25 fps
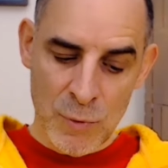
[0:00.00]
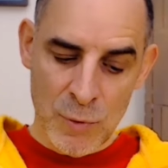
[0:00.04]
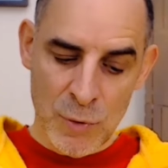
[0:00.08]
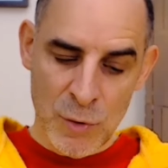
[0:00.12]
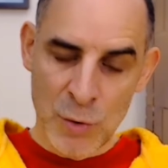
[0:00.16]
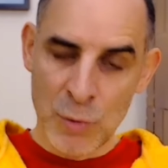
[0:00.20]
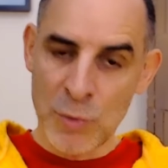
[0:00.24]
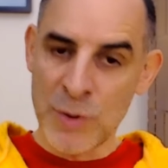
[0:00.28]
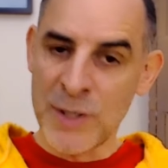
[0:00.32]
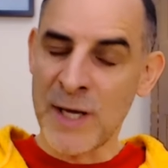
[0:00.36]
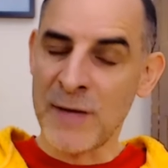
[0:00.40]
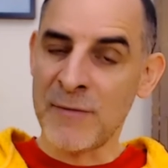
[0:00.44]
you
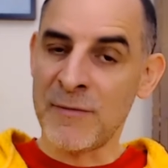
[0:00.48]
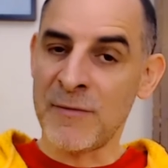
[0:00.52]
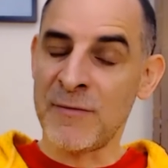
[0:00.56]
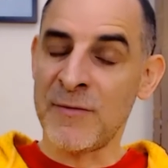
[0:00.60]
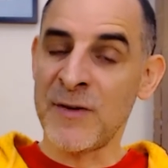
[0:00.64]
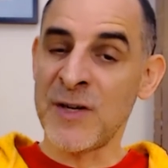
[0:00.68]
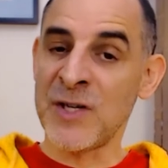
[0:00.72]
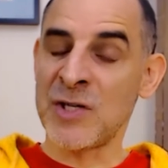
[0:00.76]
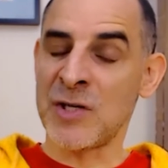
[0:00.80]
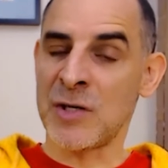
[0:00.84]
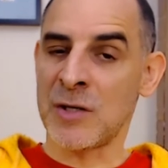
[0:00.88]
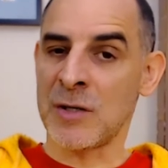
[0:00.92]
would have a
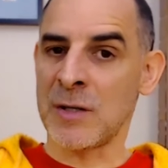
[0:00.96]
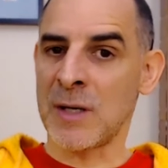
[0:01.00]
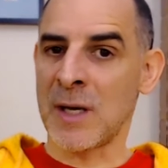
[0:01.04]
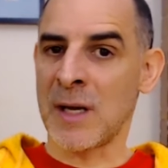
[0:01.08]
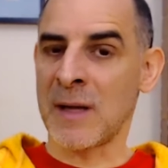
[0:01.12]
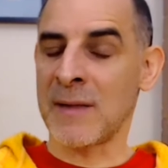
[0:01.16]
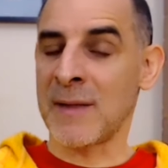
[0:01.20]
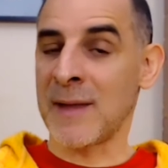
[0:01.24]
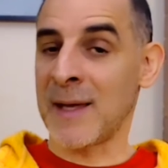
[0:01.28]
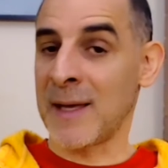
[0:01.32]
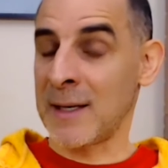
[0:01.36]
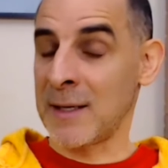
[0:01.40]
vision
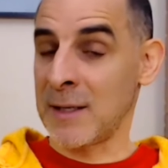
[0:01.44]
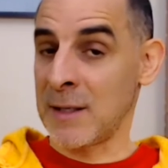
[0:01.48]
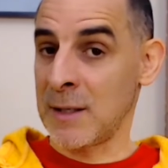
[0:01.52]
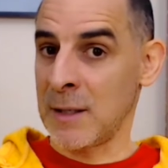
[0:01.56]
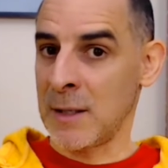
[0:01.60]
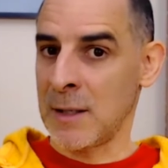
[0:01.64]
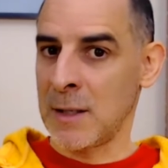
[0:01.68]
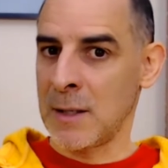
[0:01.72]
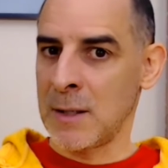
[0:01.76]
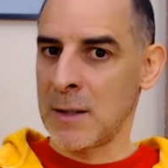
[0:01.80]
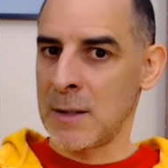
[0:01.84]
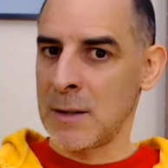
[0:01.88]
and then
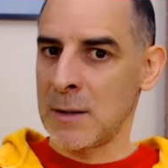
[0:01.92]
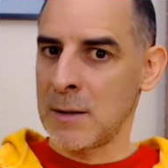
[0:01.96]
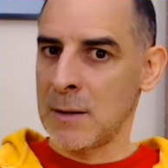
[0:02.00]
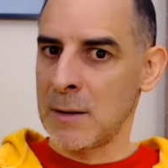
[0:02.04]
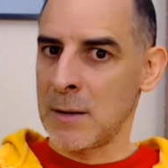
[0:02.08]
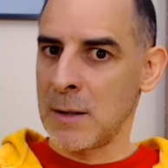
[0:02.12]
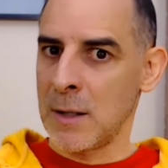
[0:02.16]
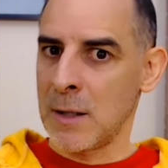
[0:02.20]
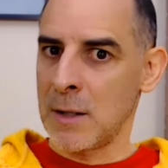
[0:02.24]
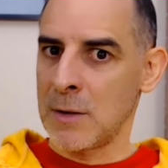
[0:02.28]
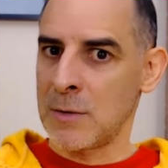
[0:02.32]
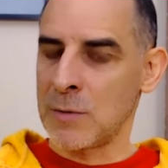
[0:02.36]

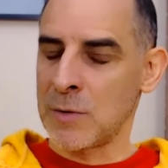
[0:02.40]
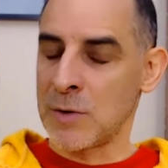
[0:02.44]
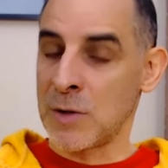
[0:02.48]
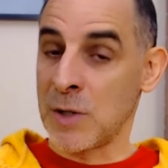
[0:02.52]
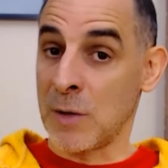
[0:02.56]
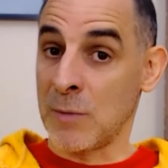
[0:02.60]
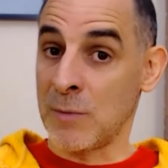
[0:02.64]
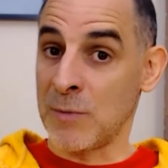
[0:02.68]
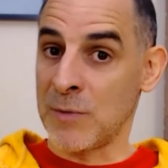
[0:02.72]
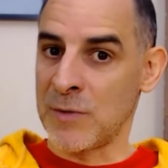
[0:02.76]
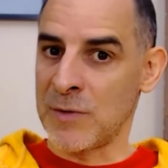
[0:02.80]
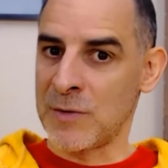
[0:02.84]
it would
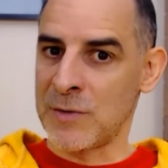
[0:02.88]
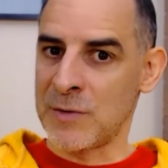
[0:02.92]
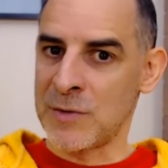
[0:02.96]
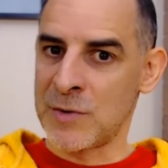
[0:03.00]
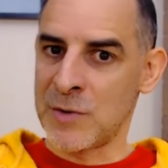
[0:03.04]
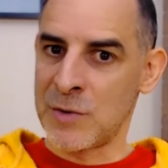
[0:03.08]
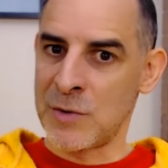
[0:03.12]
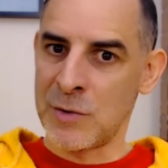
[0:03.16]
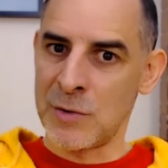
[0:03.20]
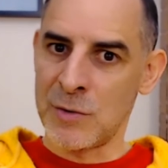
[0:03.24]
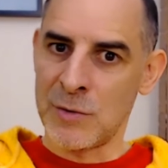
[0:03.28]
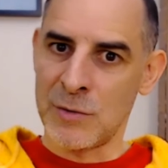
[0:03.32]
come
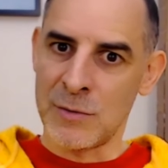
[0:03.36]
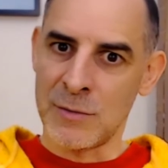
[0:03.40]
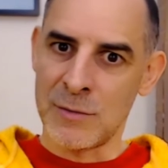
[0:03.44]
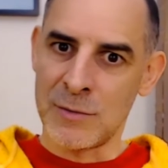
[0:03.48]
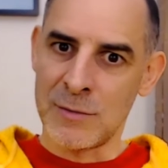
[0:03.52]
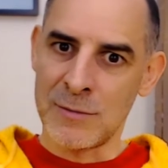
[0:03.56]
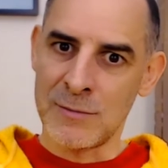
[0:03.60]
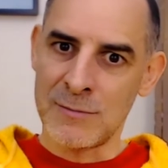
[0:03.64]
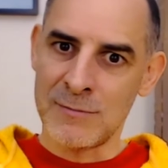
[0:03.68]
true.